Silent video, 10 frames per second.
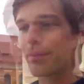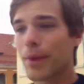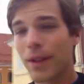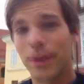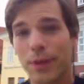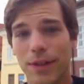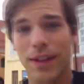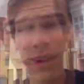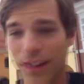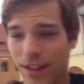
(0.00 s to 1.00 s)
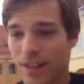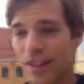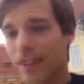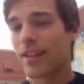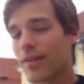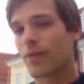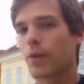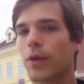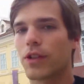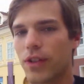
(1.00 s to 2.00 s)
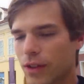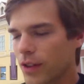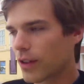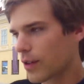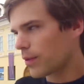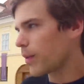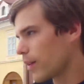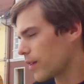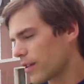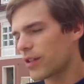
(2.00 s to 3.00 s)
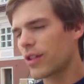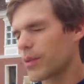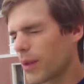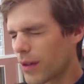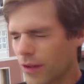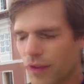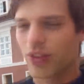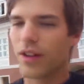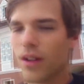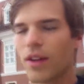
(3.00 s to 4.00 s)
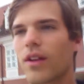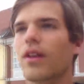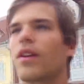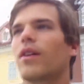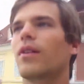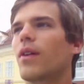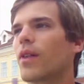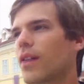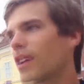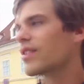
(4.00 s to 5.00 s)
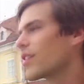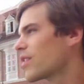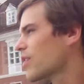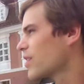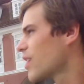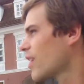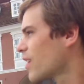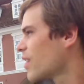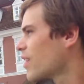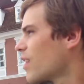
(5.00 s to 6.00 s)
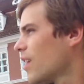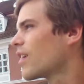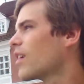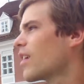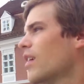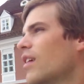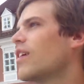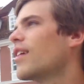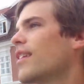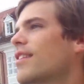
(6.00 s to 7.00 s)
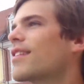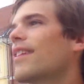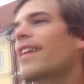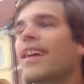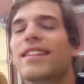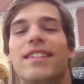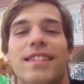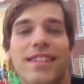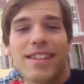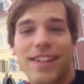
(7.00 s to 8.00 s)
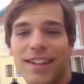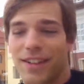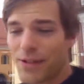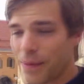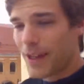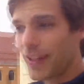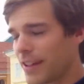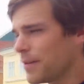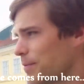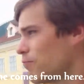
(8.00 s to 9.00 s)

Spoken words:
Brindu said it's the, which is, she's one of the organizers. She said it's the nicest city in Romania.